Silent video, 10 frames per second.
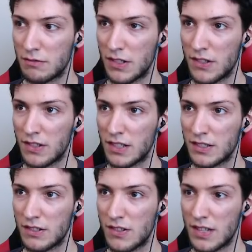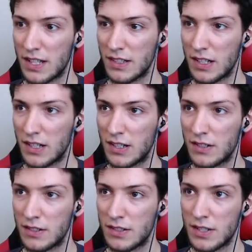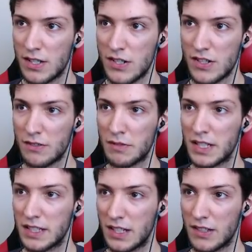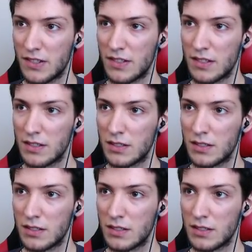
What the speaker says: once you understand her, she's really nice.